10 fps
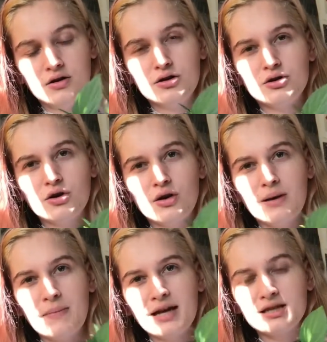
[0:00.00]
So it
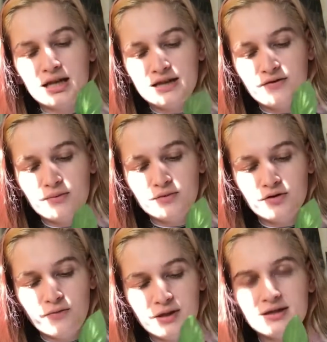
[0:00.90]
makes sense for them to
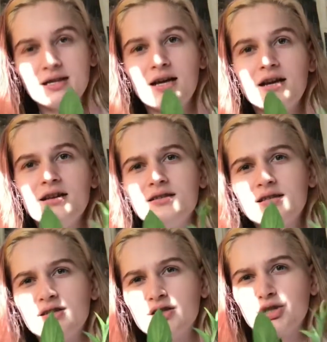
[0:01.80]
have been started in
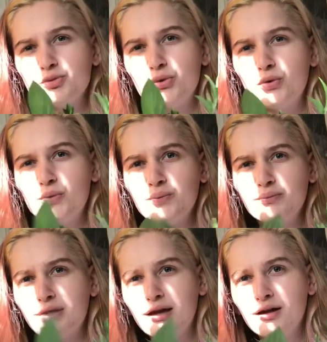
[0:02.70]
such a small
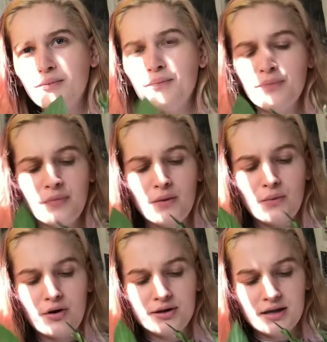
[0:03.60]
plug,
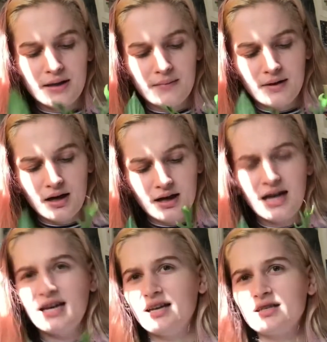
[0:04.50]
whereas a
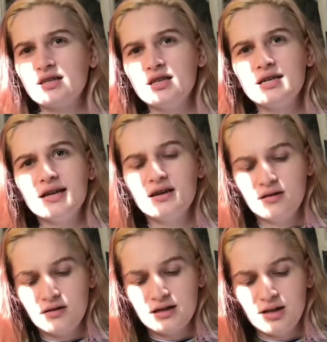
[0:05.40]
cutting is going to
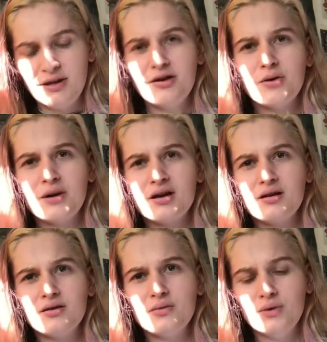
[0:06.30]
be a lot quicker,
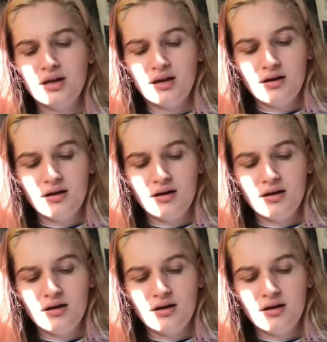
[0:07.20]
really.